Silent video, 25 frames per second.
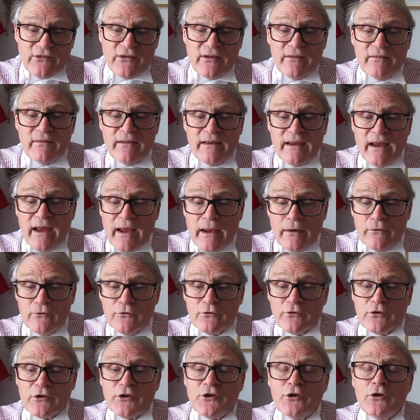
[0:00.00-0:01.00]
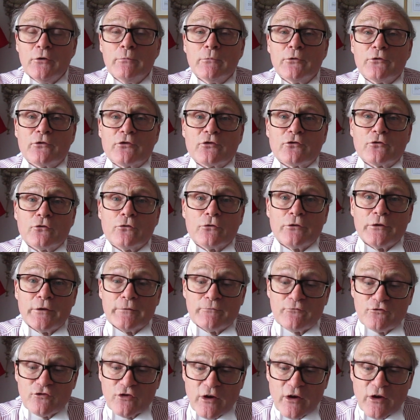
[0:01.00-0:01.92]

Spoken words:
in the end, a human story of